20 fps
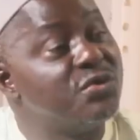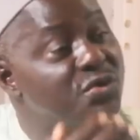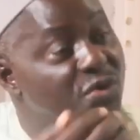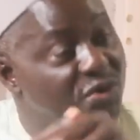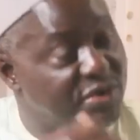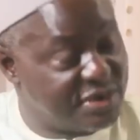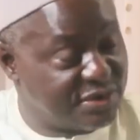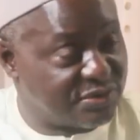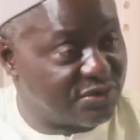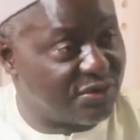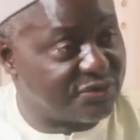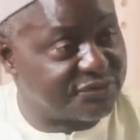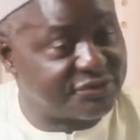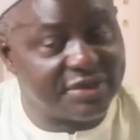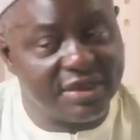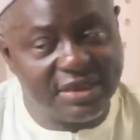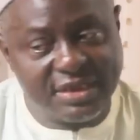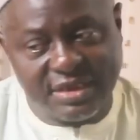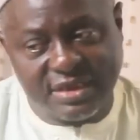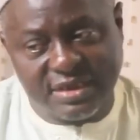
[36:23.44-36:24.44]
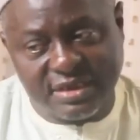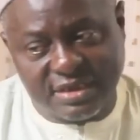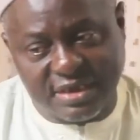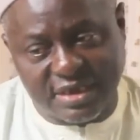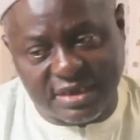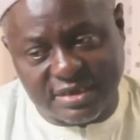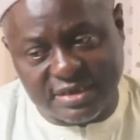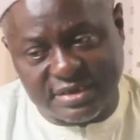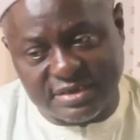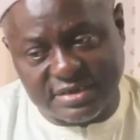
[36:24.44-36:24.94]
Who audit us.
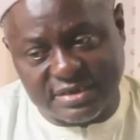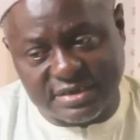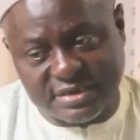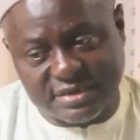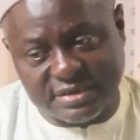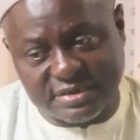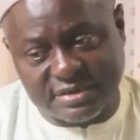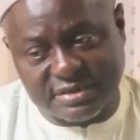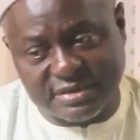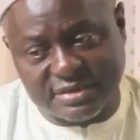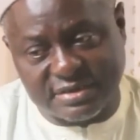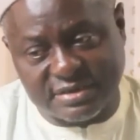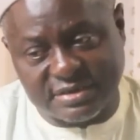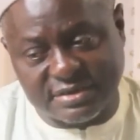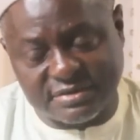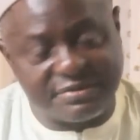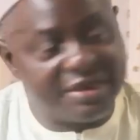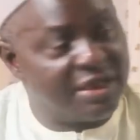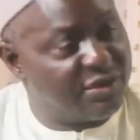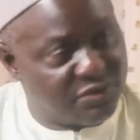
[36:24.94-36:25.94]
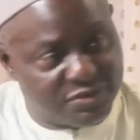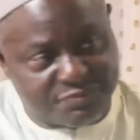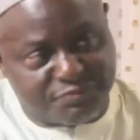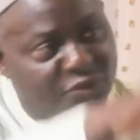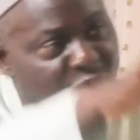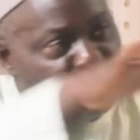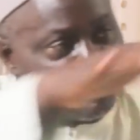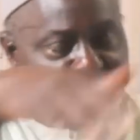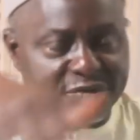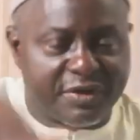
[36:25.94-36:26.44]
And they
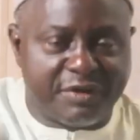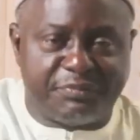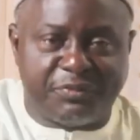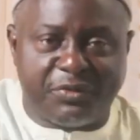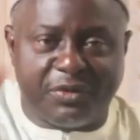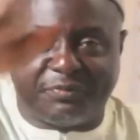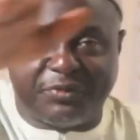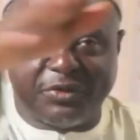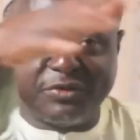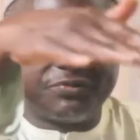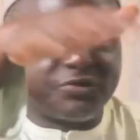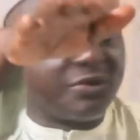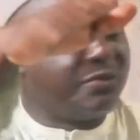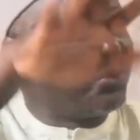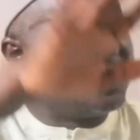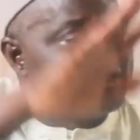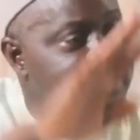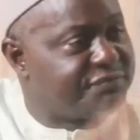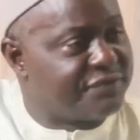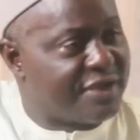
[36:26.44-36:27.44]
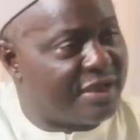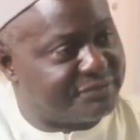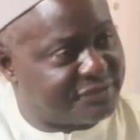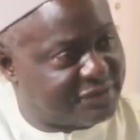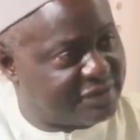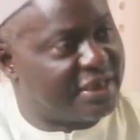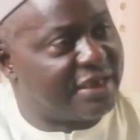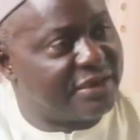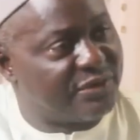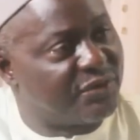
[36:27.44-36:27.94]
open from audit
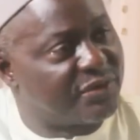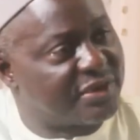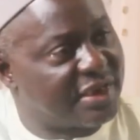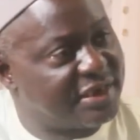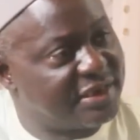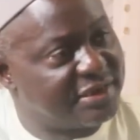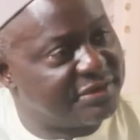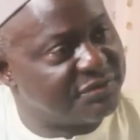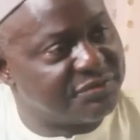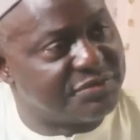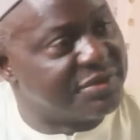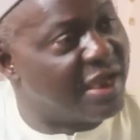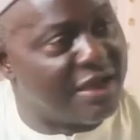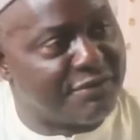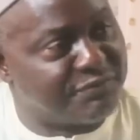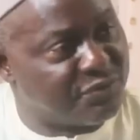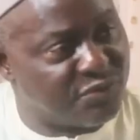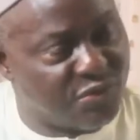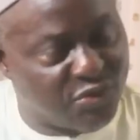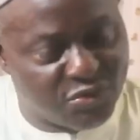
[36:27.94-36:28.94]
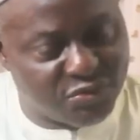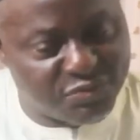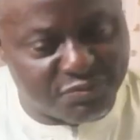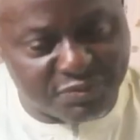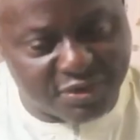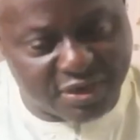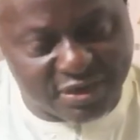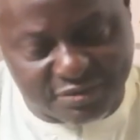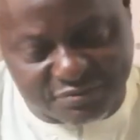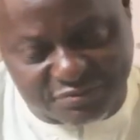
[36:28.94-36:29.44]
firms here locally. We have no
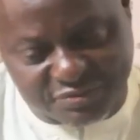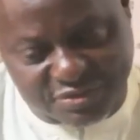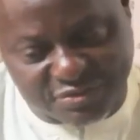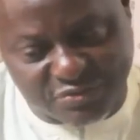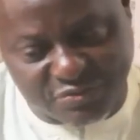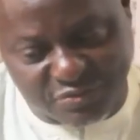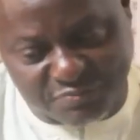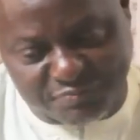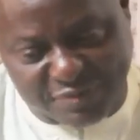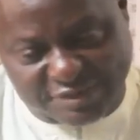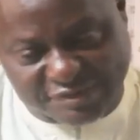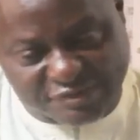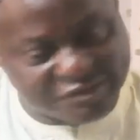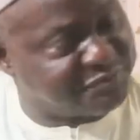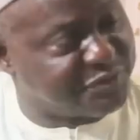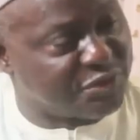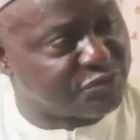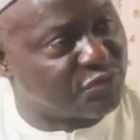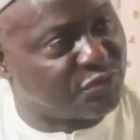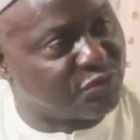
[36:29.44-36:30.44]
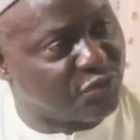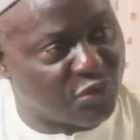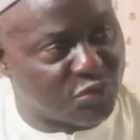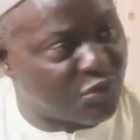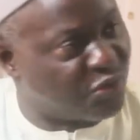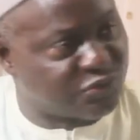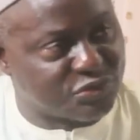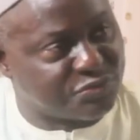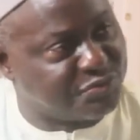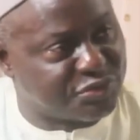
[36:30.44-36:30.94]
participation, no
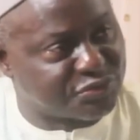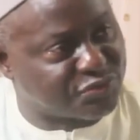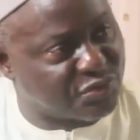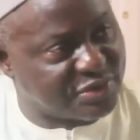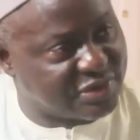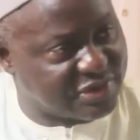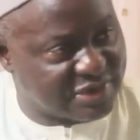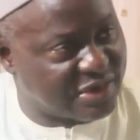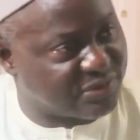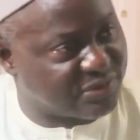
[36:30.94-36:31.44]
contribution in